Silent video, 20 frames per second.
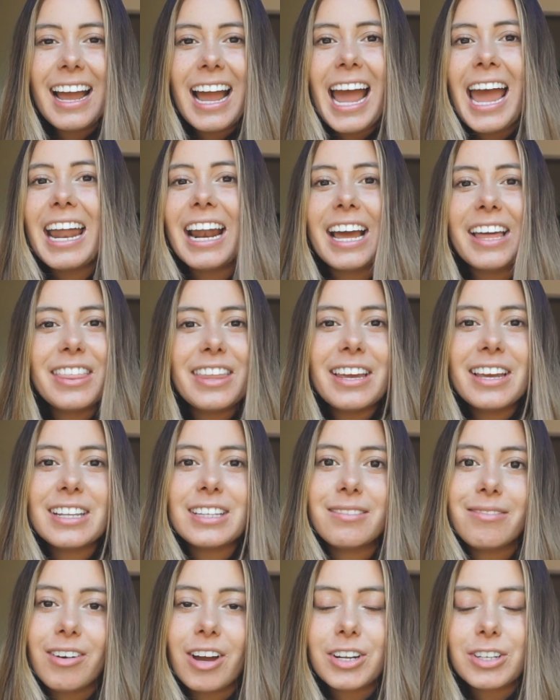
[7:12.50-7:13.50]
And I think
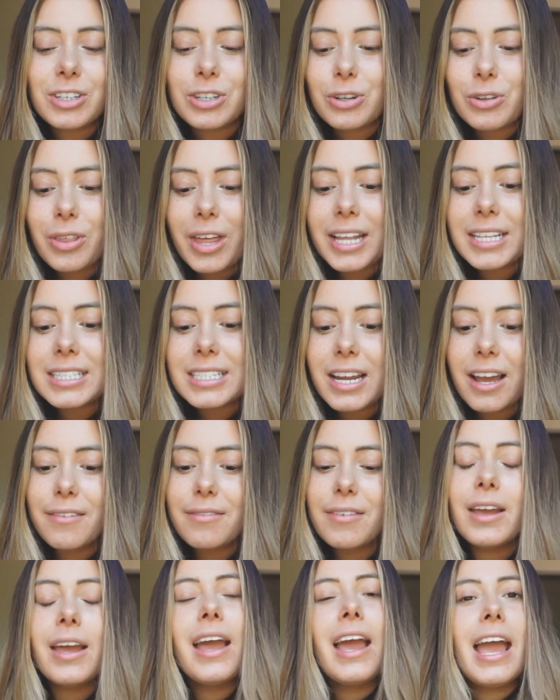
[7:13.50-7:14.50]
it's fun to do that stuff.
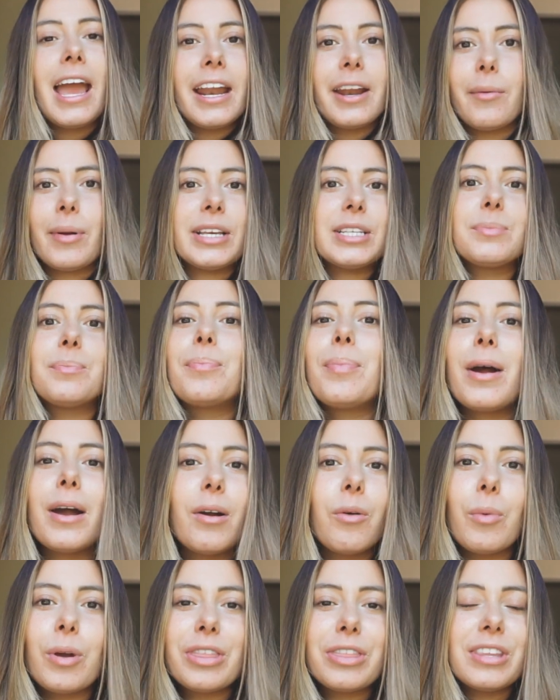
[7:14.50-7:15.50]
Anyways,
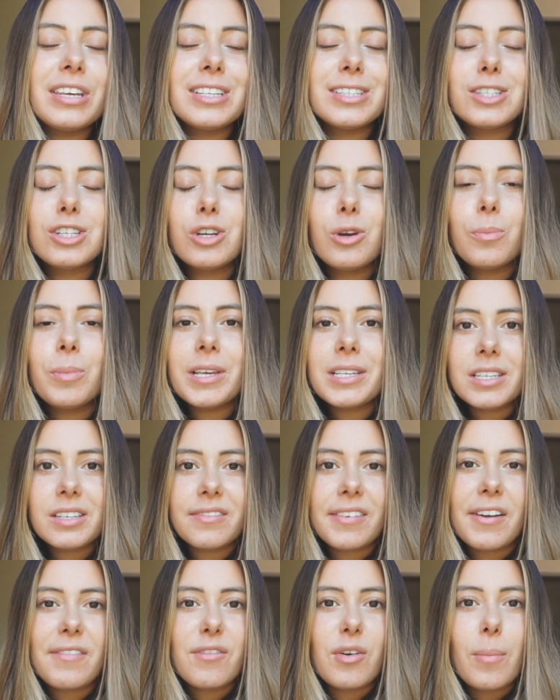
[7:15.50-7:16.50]
but with these 2 pieces
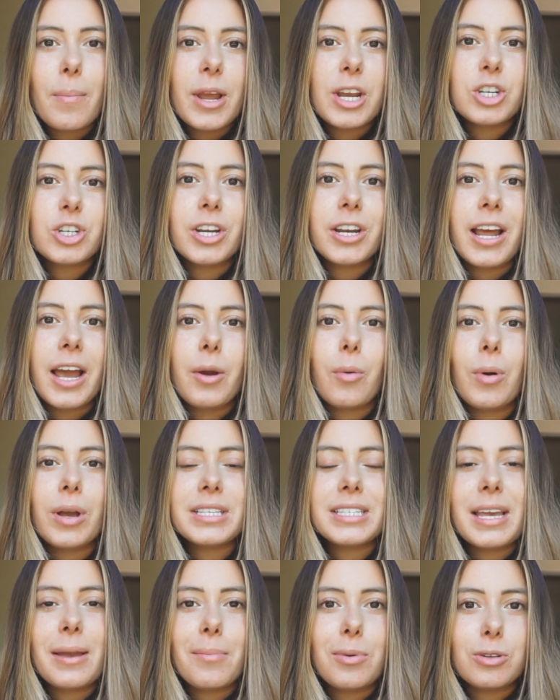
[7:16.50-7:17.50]
of information, I
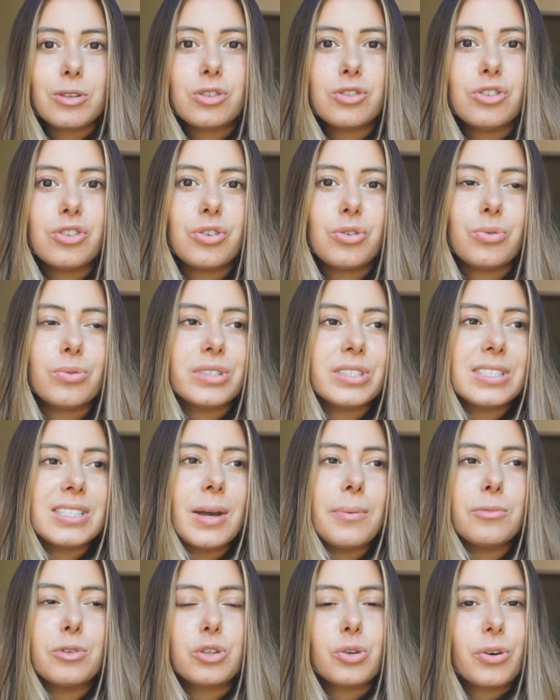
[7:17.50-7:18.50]
was able to do
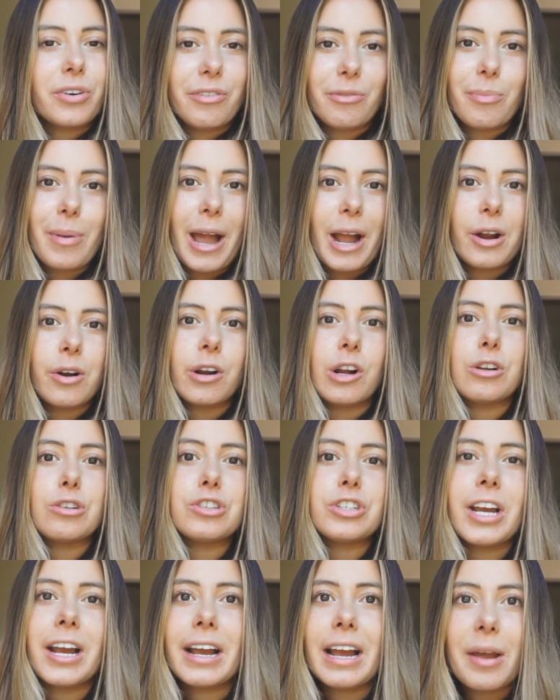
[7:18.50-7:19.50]
some sort of background
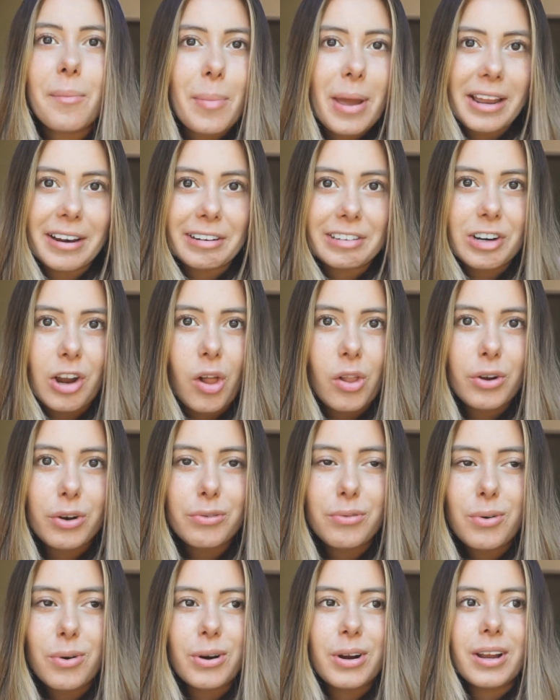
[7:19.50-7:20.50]
check. I paid $1
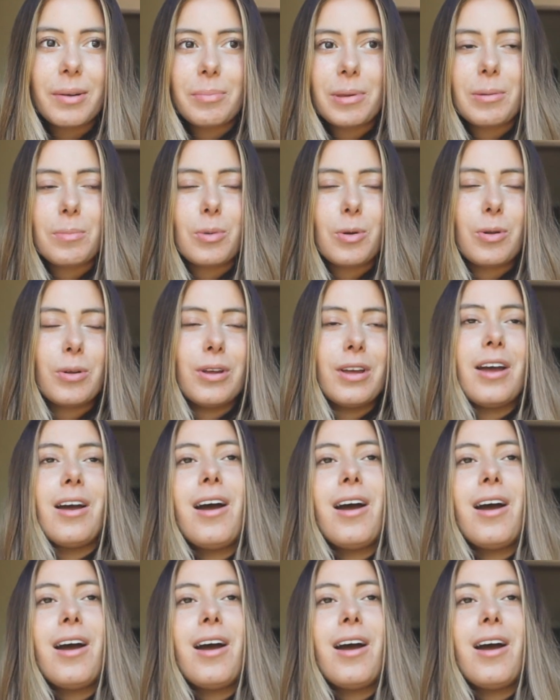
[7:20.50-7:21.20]
for it, people,